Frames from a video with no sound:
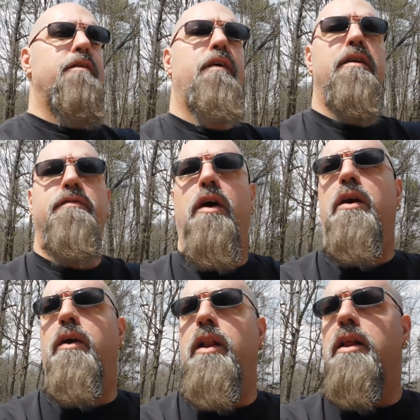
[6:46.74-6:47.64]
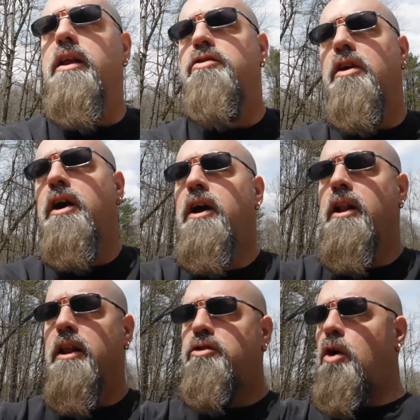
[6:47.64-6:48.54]
I find funny, okay? Let's,
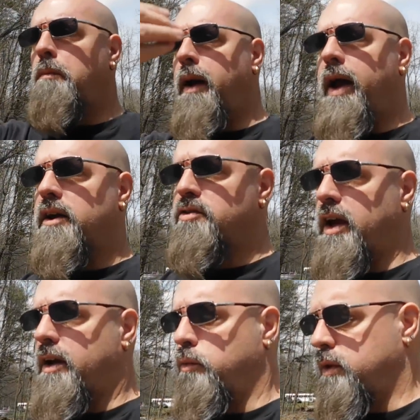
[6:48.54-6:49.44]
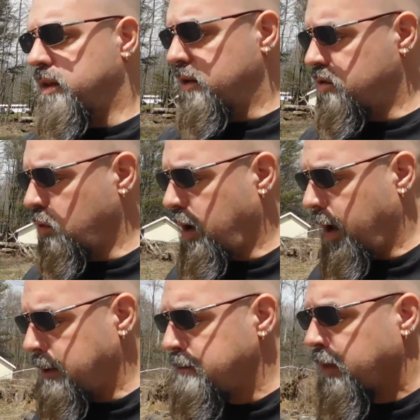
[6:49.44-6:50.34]
let's go back a second with this,
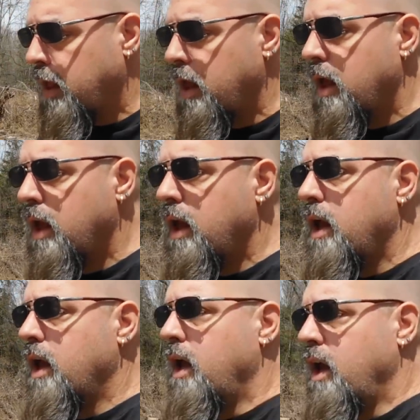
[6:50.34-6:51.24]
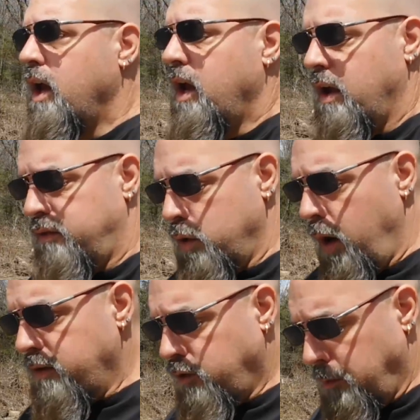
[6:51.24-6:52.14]
okay? If you
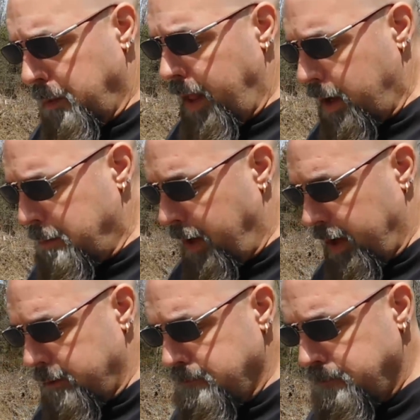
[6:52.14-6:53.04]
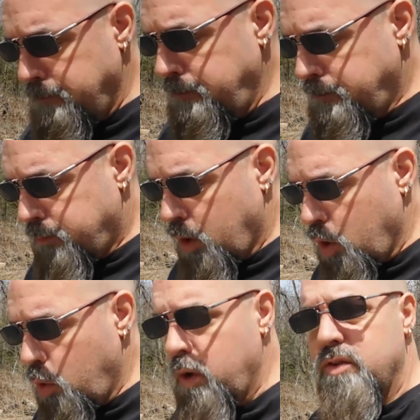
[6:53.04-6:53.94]
have a black man
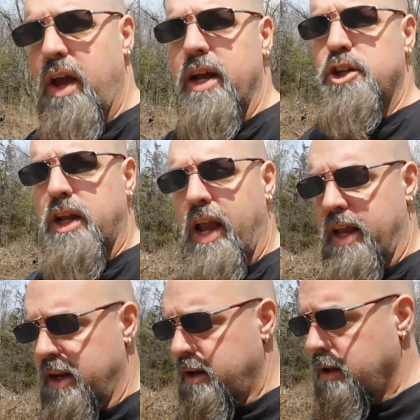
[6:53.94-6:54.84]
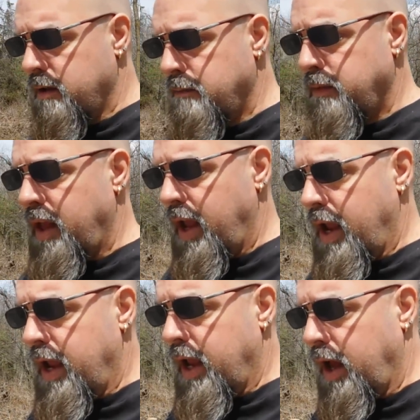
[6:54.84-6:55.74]
who is educated
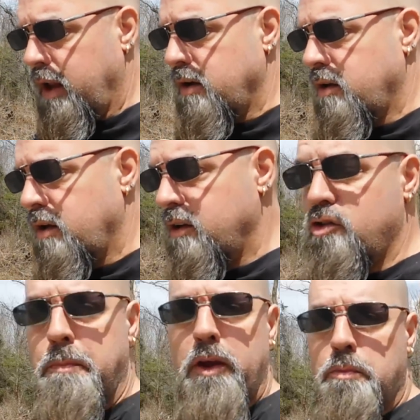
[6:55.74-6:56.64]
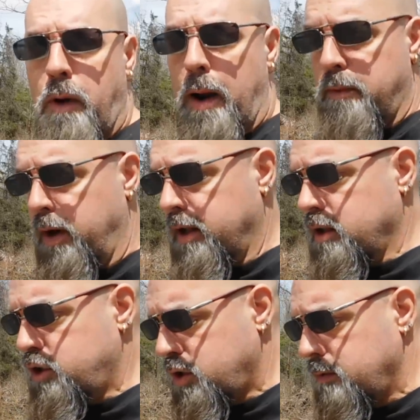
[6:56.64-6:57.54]
and speaks proper
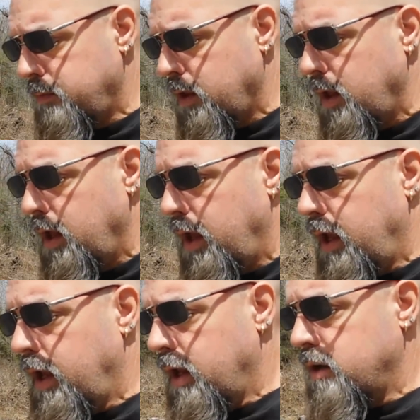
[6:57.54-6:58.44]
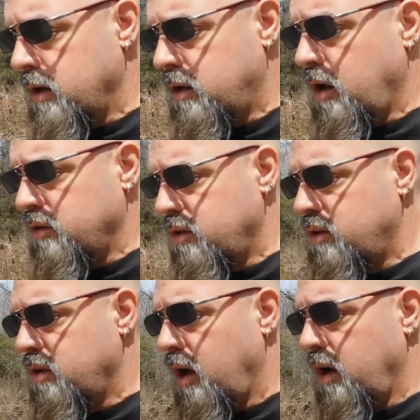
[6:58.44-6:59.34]
English and
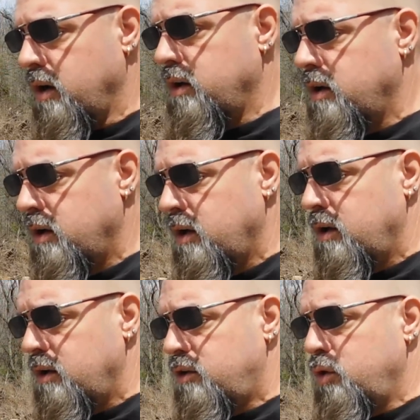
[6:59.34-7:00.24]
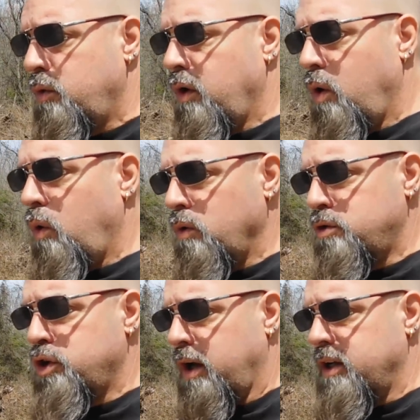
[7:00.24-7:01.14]
doesn't uh, do the whole
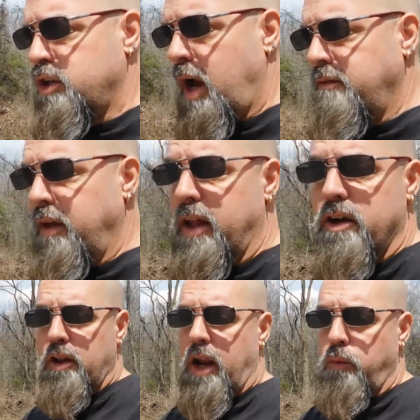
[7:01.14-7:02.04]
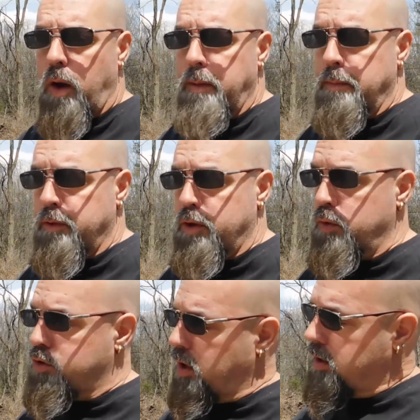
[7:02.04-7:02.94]
shuck and jive thing, a lot of white people that
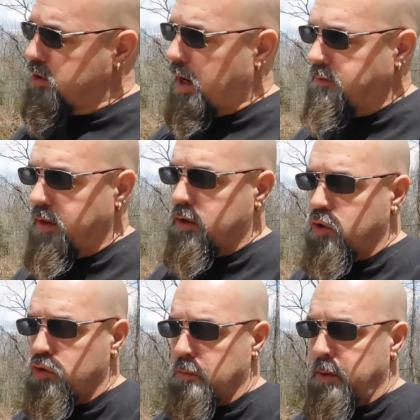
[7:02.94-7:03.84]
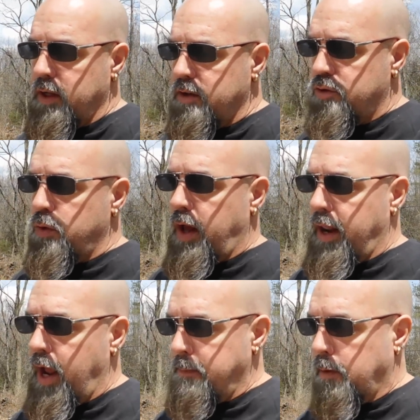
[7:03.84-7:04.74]
do the shuck and jive thing too, so please do not
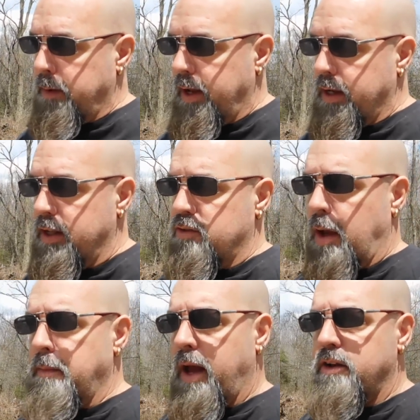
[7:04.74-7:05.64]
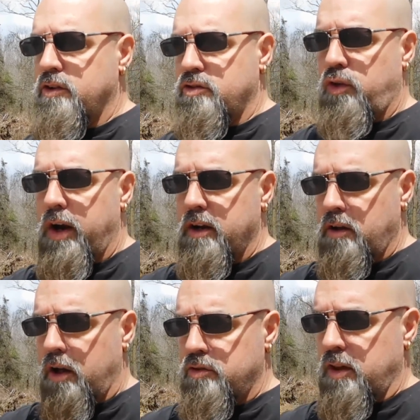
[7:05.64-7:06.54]
hammer me on this. I'm not just trying to
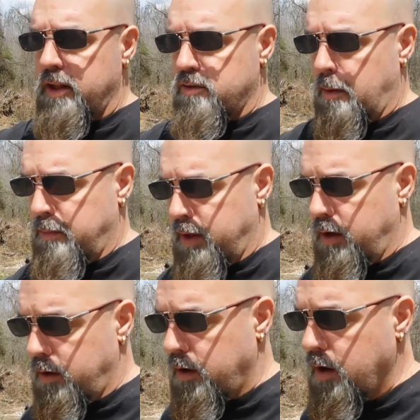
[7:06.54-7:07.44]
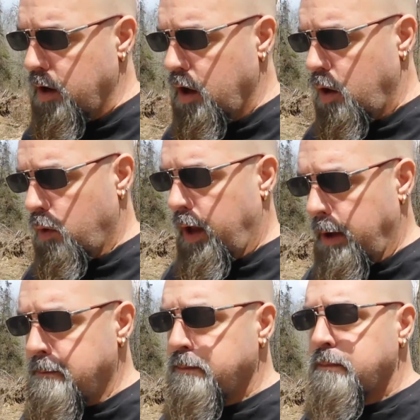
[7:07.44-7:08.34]
isolate something here,
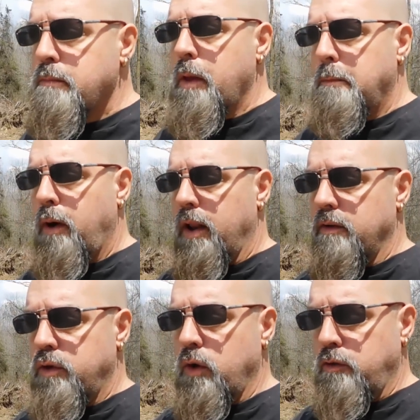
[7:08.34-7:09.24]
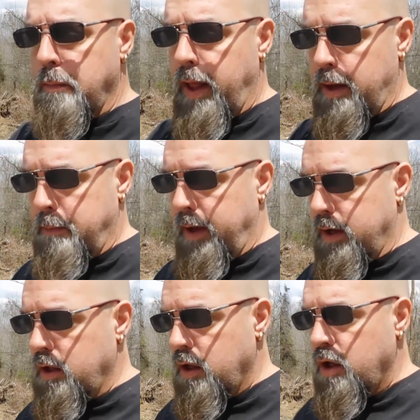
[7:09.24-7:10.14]
okay? But if you have a black
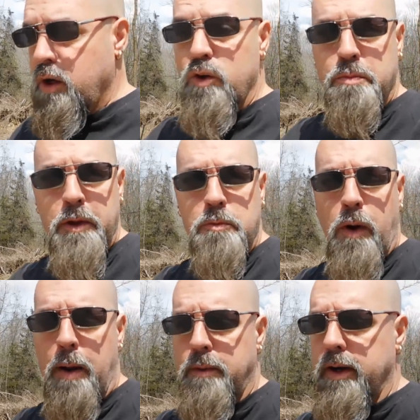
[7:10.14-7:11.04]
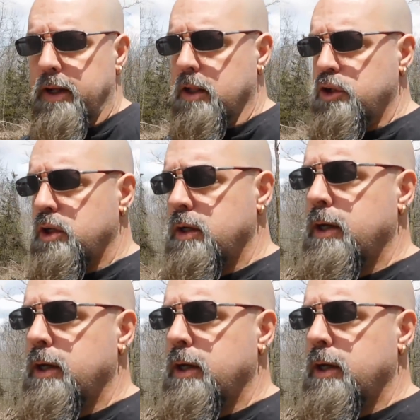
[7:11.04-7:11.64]
man who speaks proper English,